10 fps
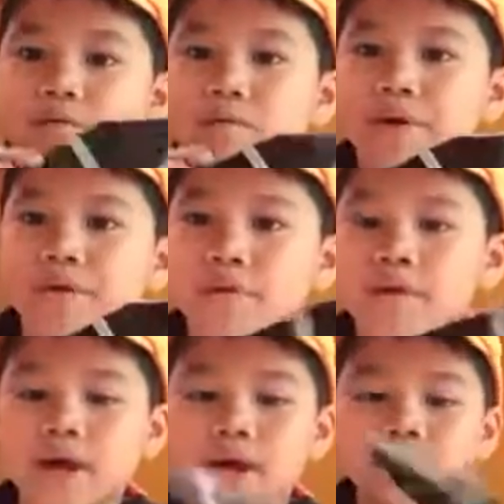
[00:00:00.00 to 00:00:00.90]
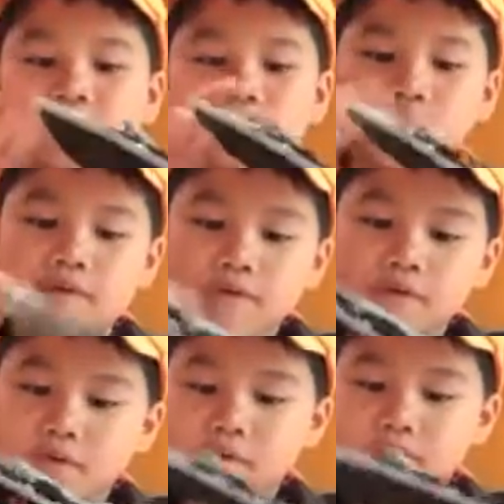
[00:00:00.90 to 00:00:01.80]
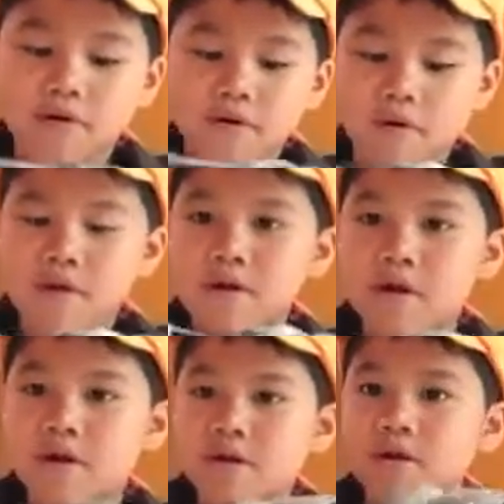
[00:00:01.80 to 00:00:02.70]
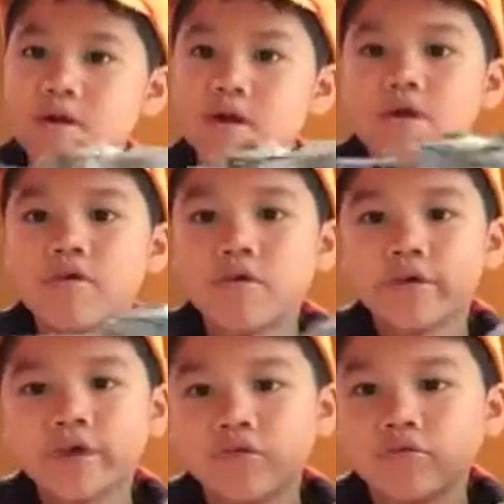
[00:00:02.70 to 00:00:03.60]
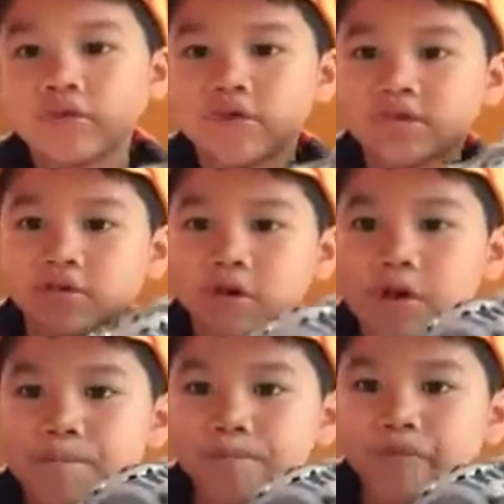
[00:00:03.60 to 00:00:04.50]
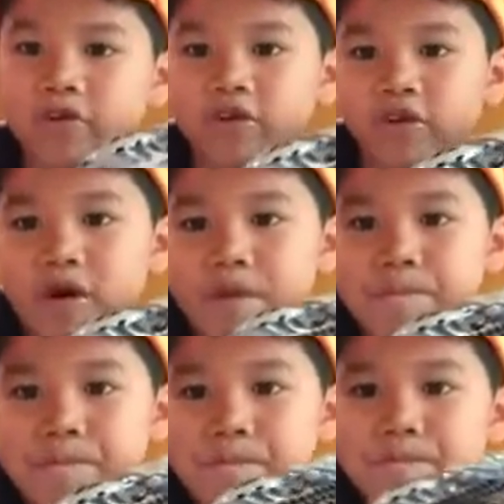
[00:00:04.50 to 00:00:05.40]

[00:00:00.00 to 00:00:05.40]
with your hands, or you can use this knob, turn it up